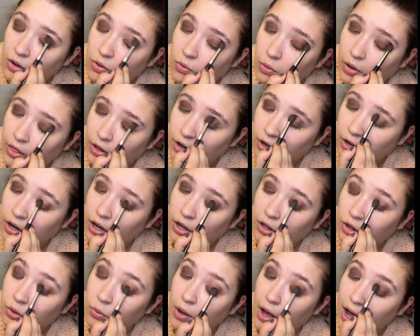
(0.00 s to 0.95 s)
Whether or
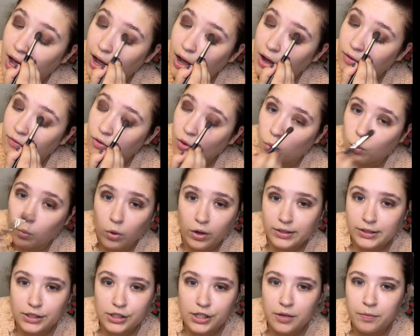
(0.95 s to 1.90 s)
not you have
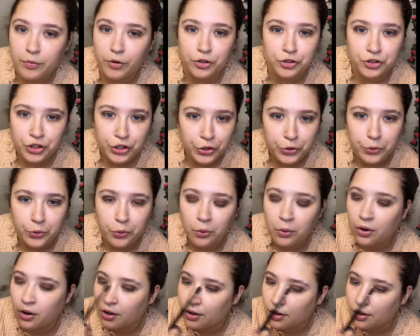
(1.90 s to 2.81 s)
one dip or two,